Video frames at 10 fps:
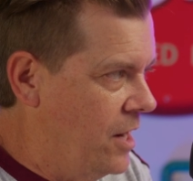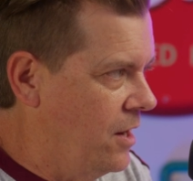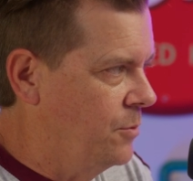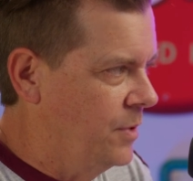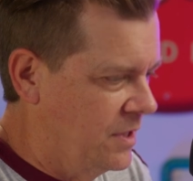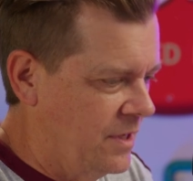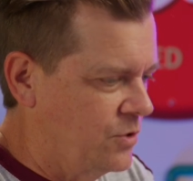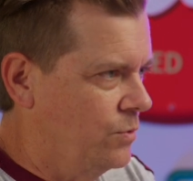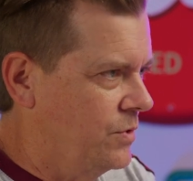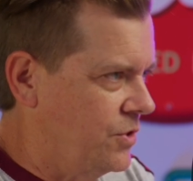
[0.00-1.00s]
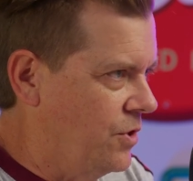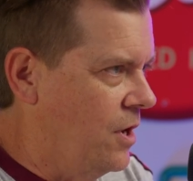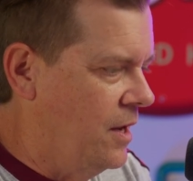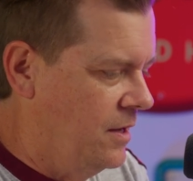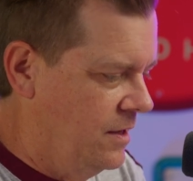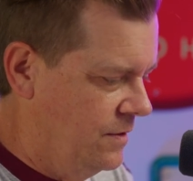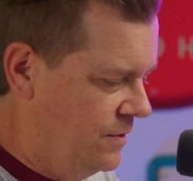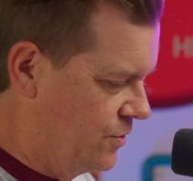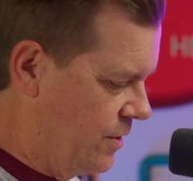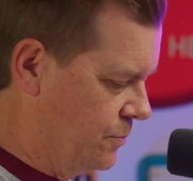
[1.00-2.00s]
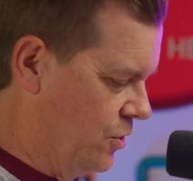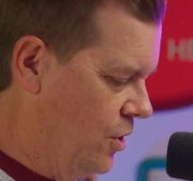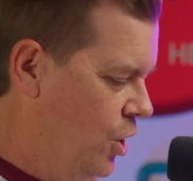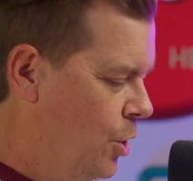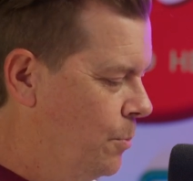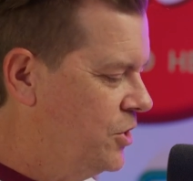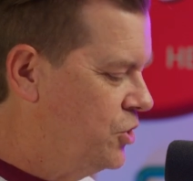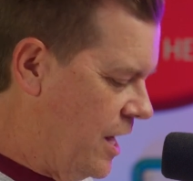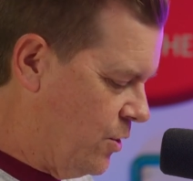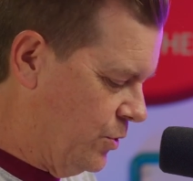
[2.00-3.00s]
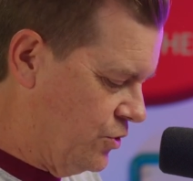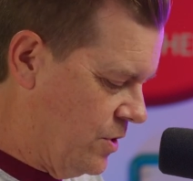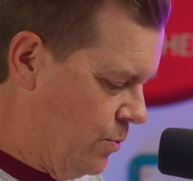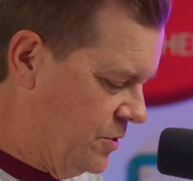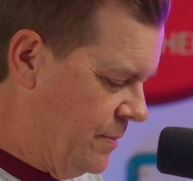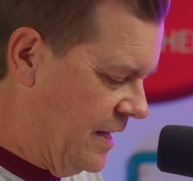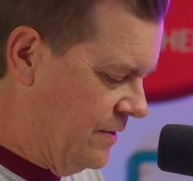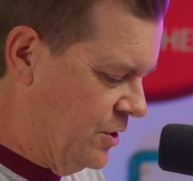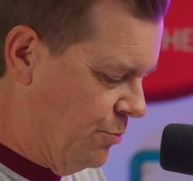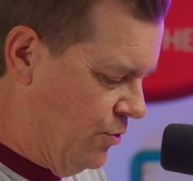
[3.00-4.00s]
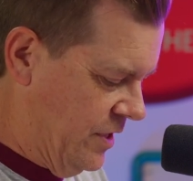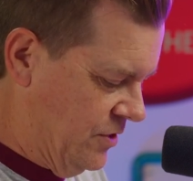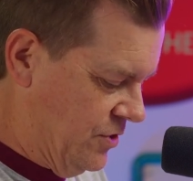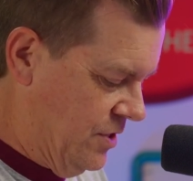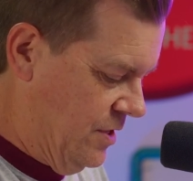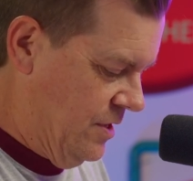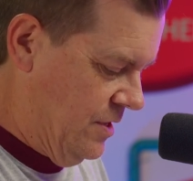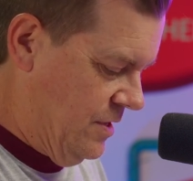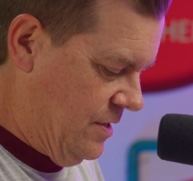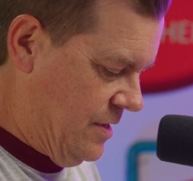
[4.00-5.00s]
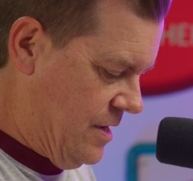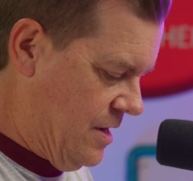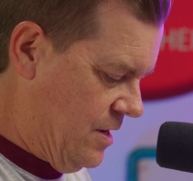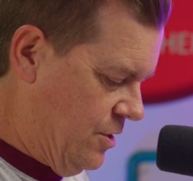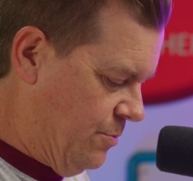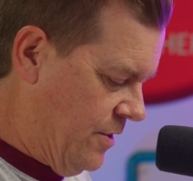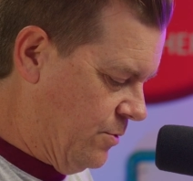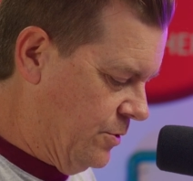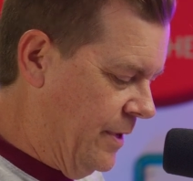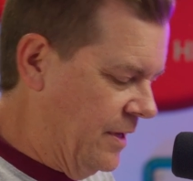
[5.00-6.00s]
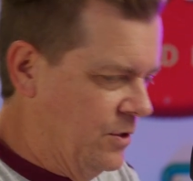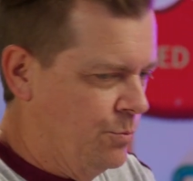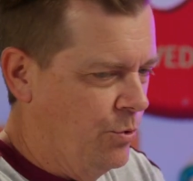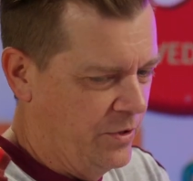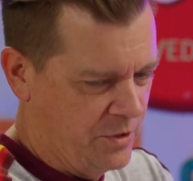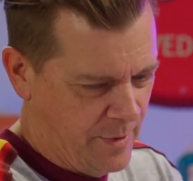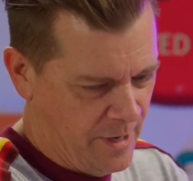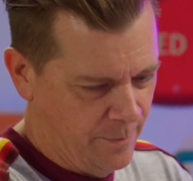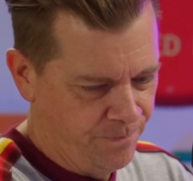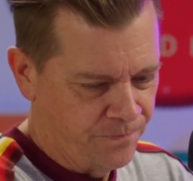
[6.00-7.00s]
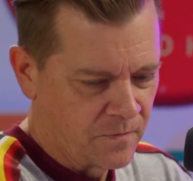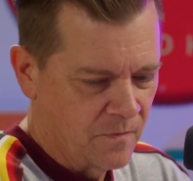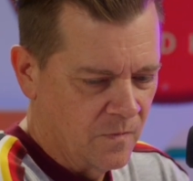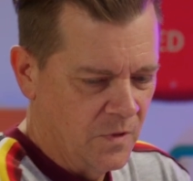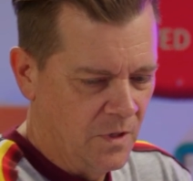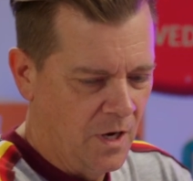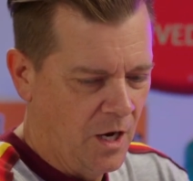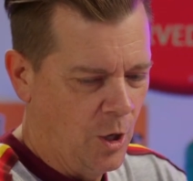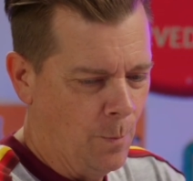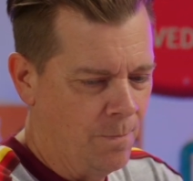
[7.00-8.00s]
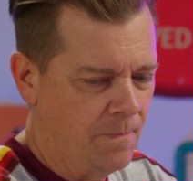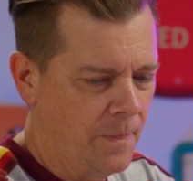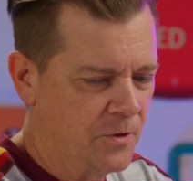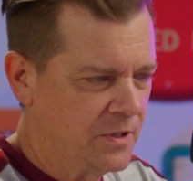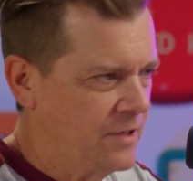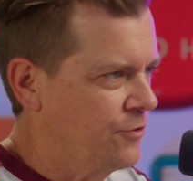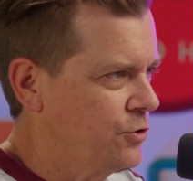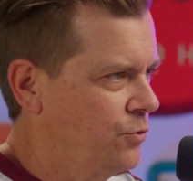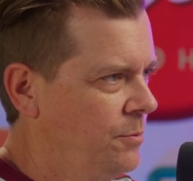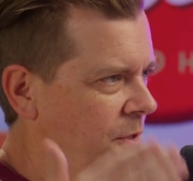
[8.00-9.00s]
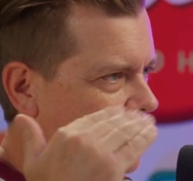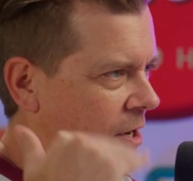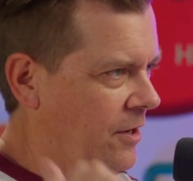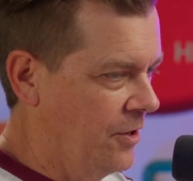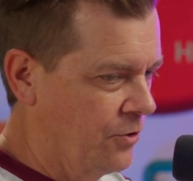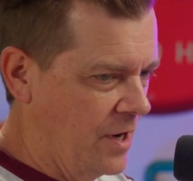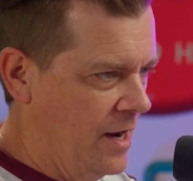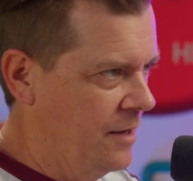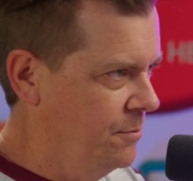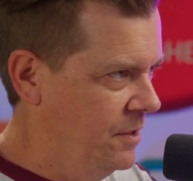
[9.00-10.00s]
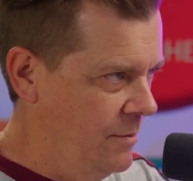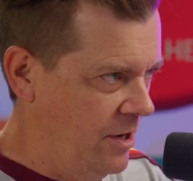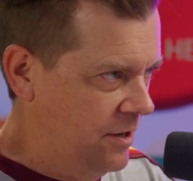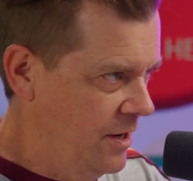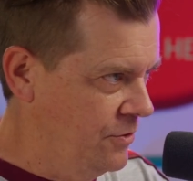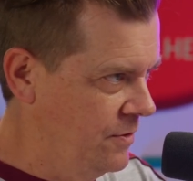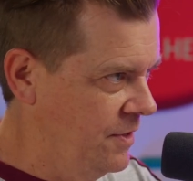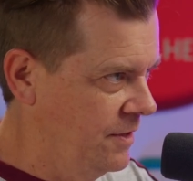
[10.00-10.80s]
married because that's what's taught in the scripture. But Jake was making these points. Your brother was making these points about there's a difference between being married under God and being married under